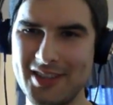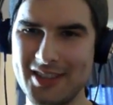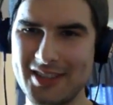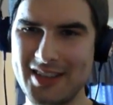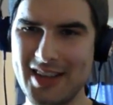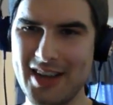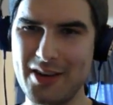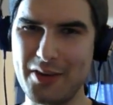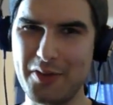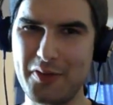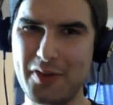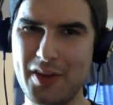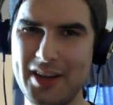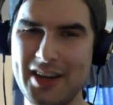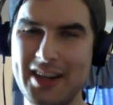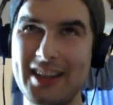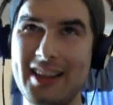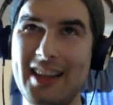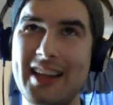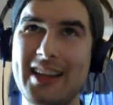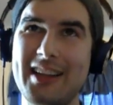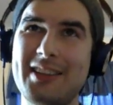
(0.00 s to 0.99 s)
It's kind of
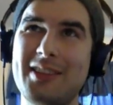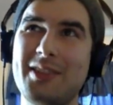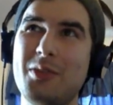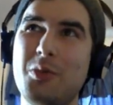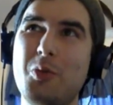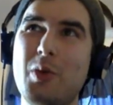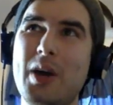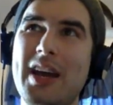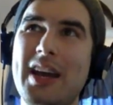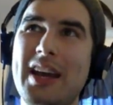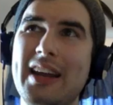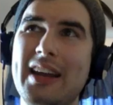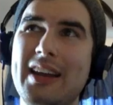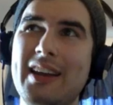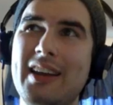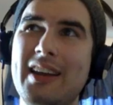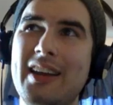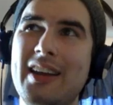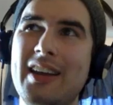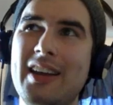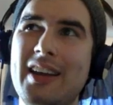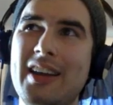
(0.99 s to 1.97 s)
funny, like the way
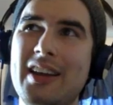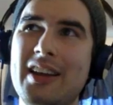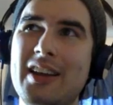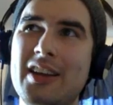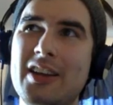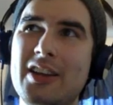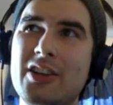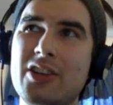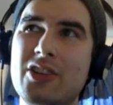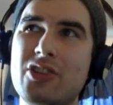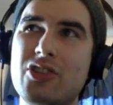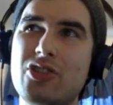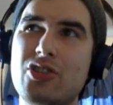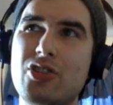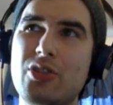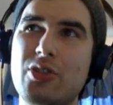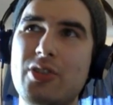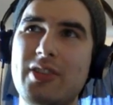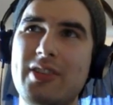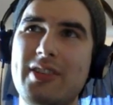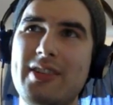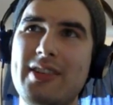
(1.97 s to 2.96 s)

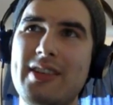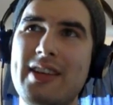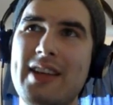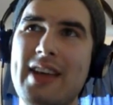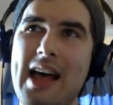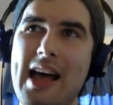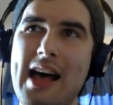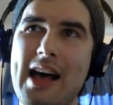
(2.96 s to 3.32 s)
certain